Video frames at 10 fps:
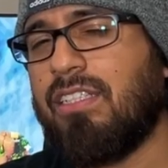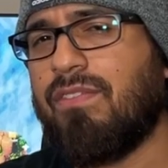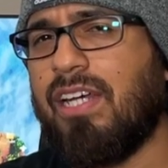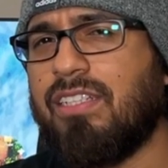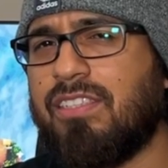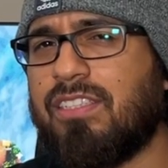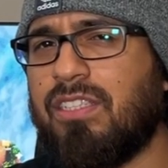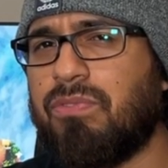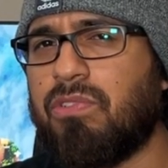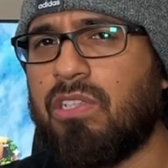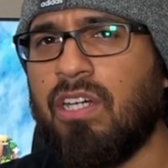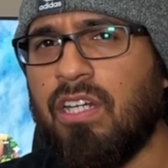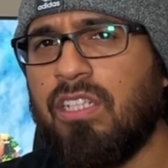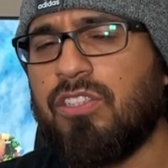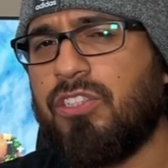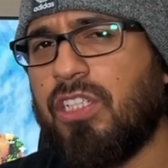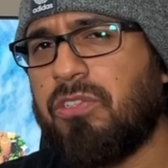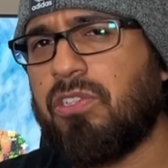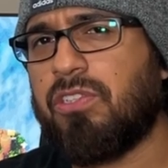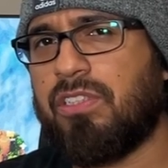of the N64,
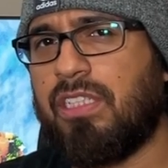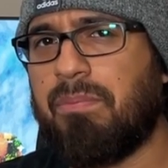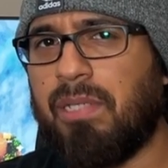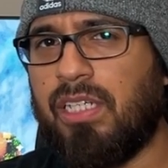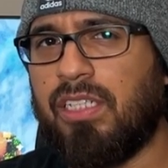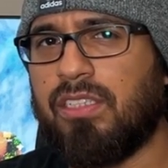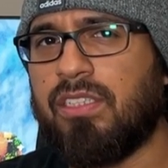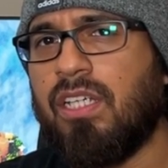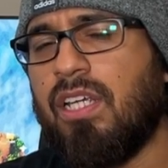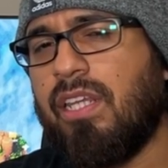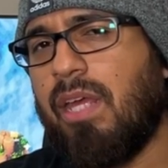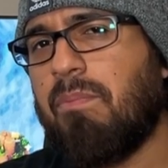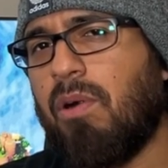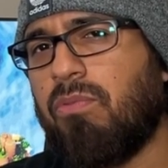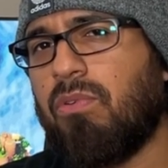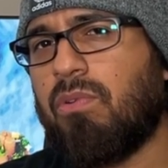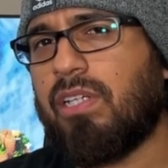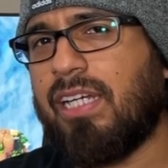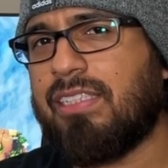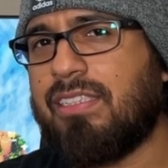just your Z buttons. They both will
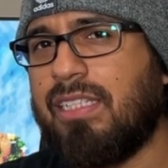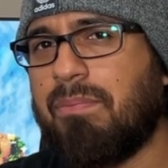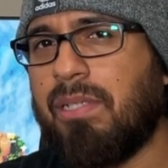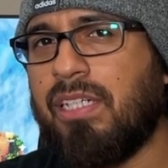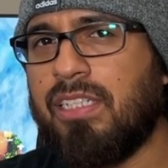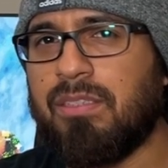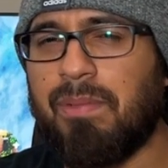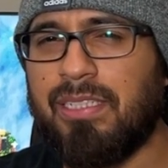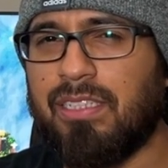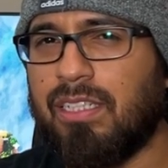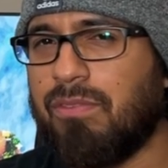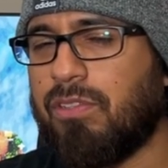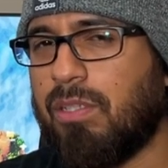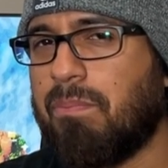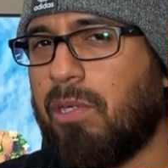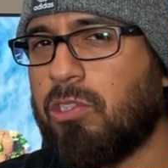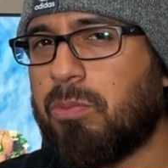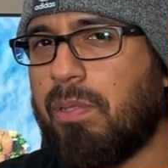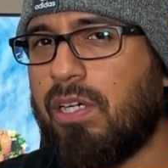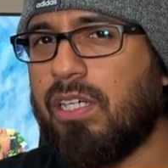work as Z buttons basically for the most
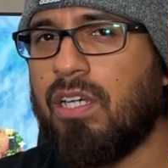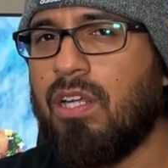part,